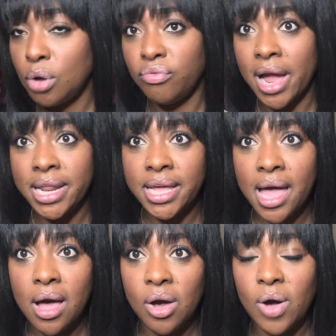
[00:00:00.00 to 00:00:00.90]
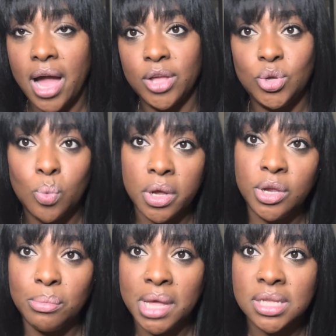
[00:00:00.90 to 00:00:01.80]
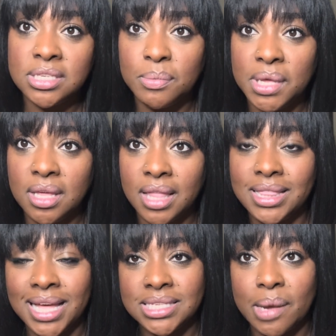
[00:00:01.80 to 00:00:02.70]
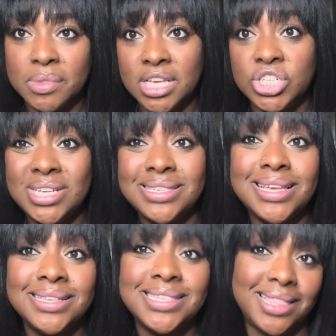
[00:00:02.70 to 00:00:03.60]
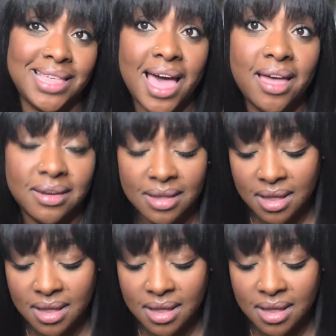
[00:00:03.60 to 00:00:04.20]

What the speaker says: writing out how you want your man to be, like that type of thing. She's into that